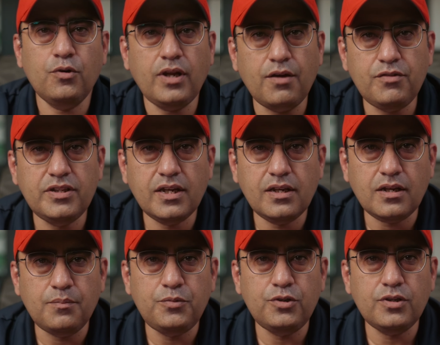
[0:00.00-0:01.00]
put everything in
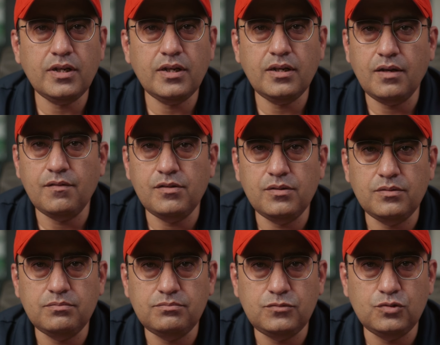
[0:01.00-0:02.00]
computer, and I will
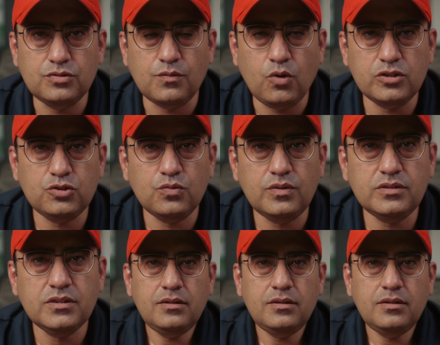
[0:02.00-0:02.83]
do some voiceovers.